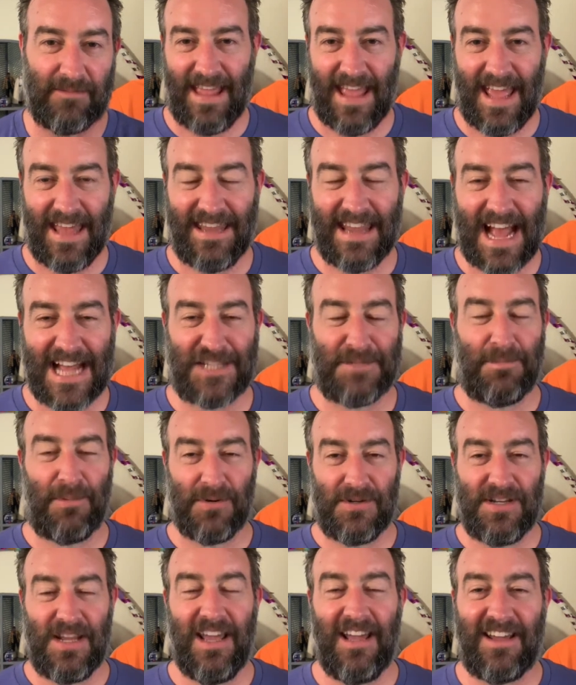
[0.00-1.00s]
And that's
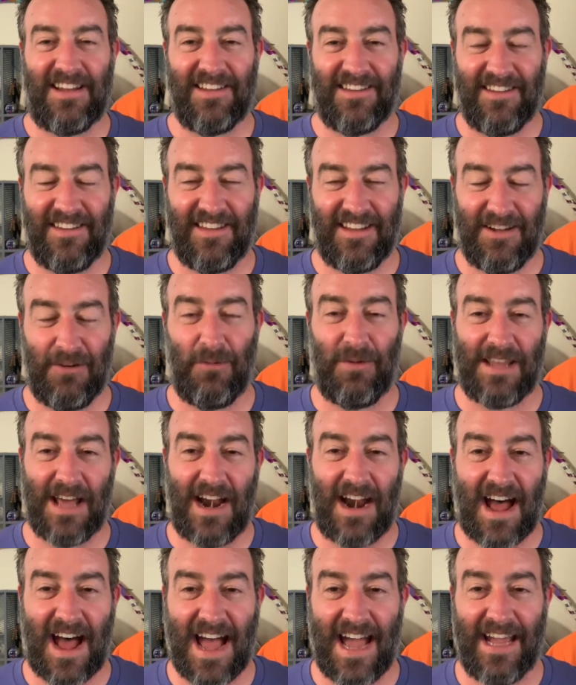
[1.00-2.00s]
particularly with an
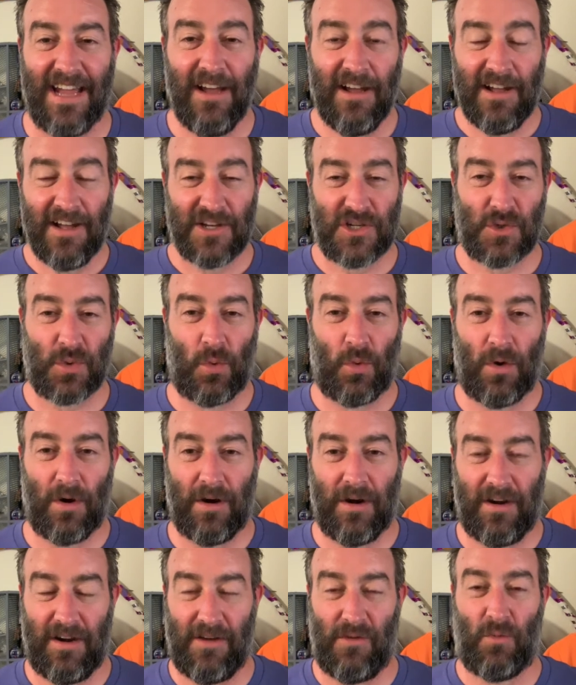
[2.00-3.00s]
eye
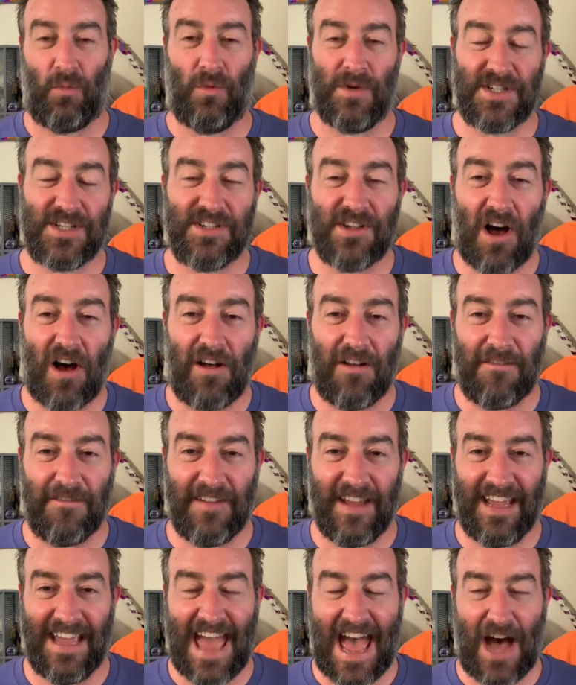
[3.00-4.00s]
toward
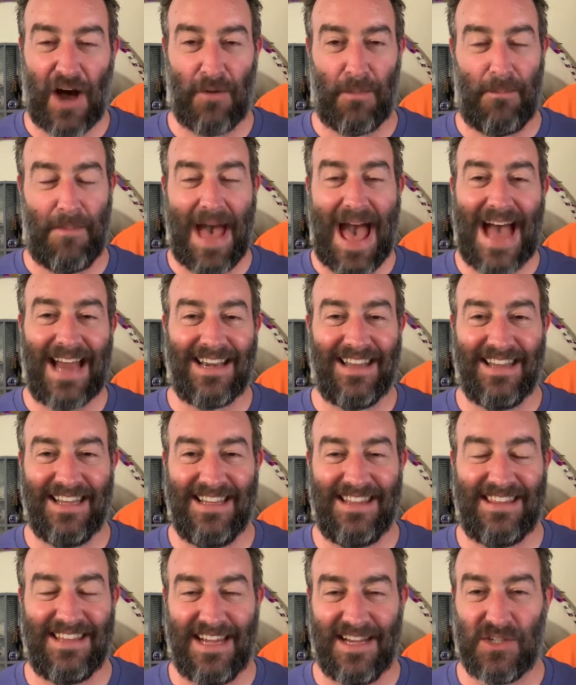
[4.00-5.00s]
resolving how badly
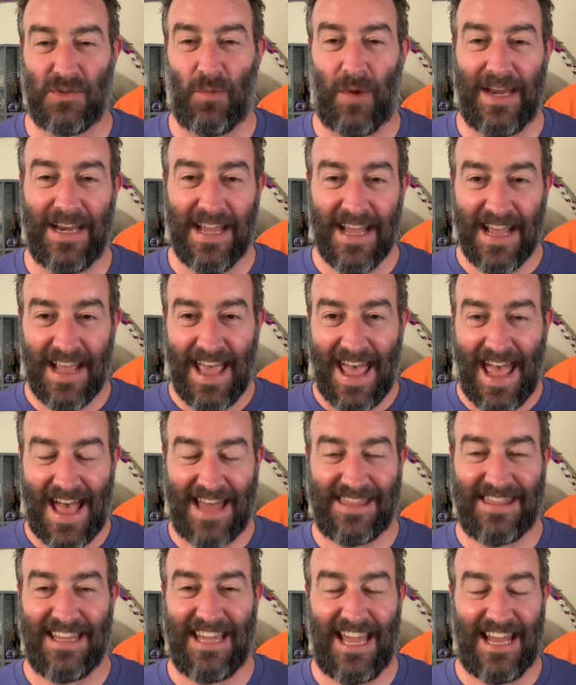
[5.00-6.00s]
things went
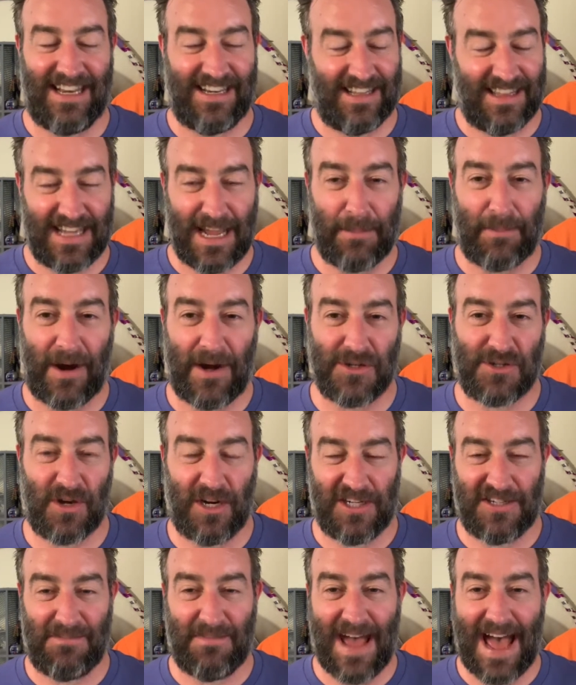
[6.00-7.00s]
at the end of The Empire
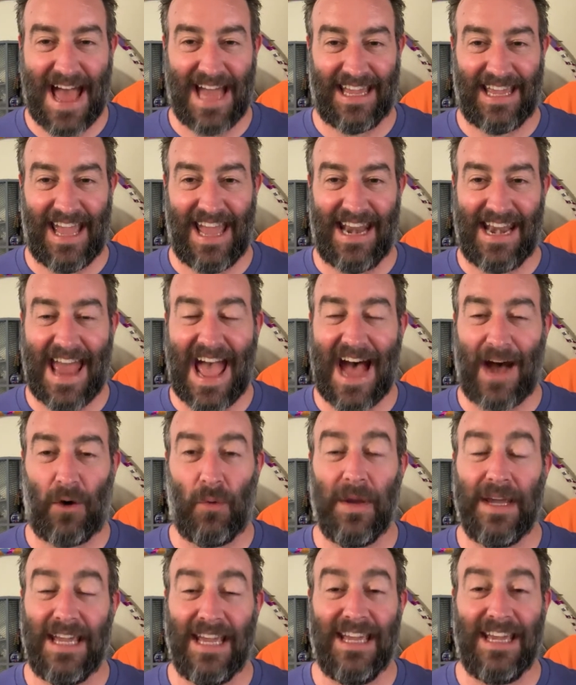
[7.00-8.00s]
Strikes Back and how
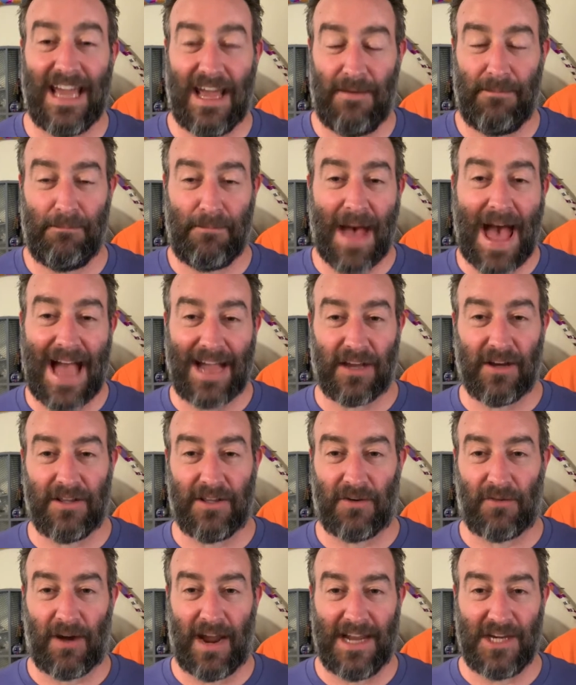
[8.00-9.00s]
we can get back on
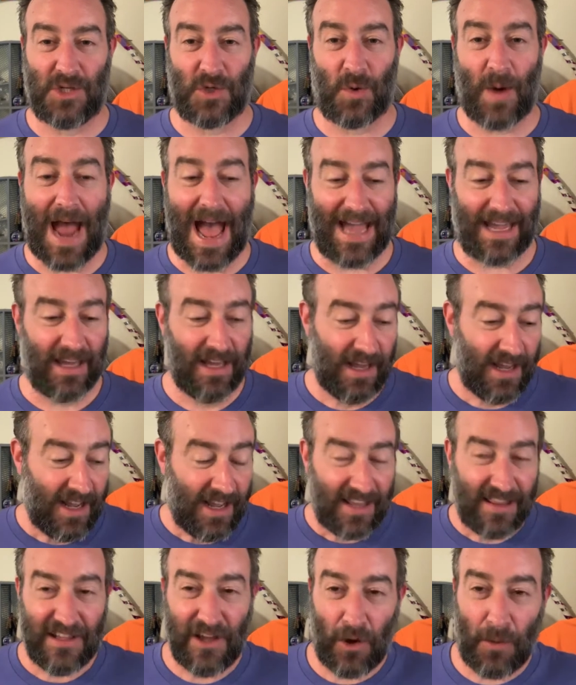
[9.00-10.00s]
the right track.
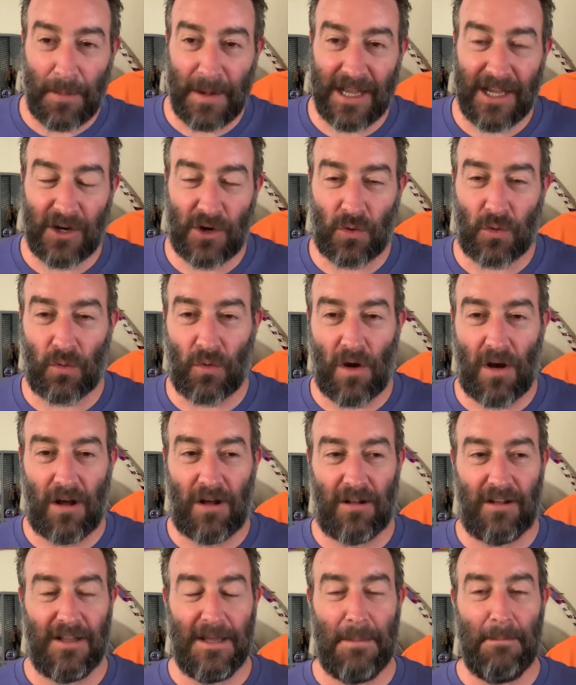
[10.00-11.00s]
The opening
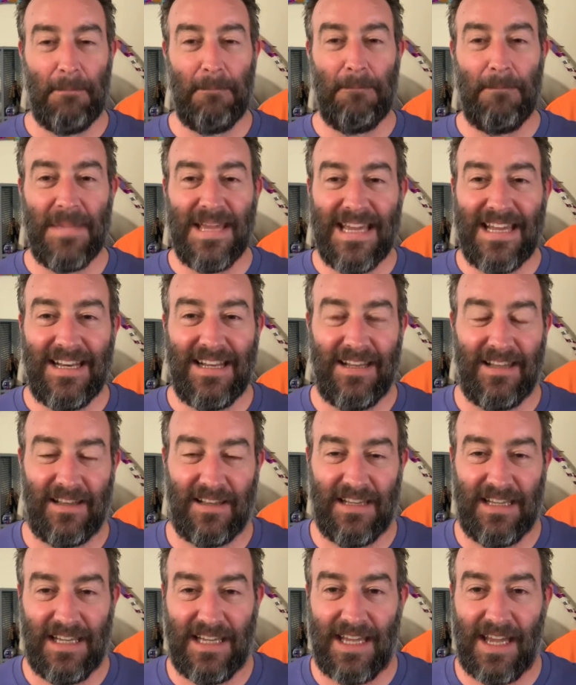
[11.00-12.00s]
crawl
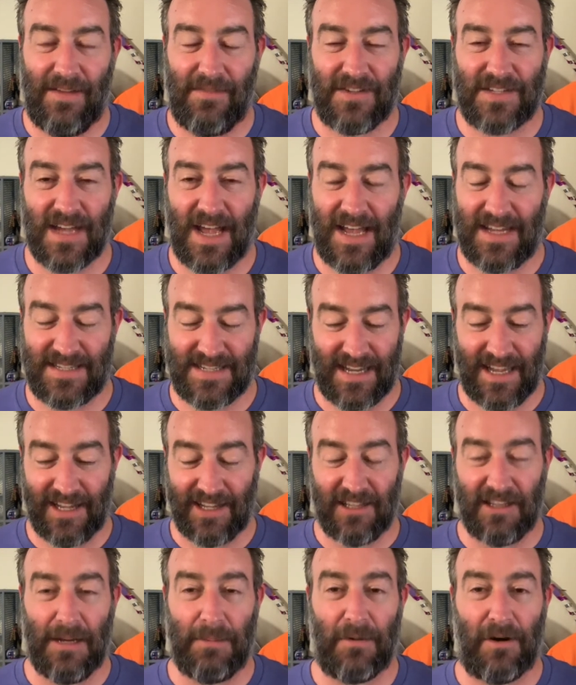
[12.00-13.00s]
immediately gives us a
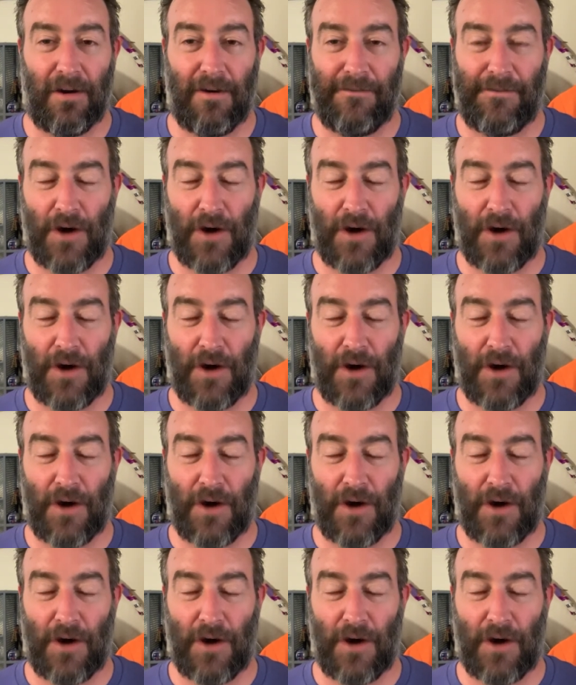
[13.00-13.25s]
glimmer of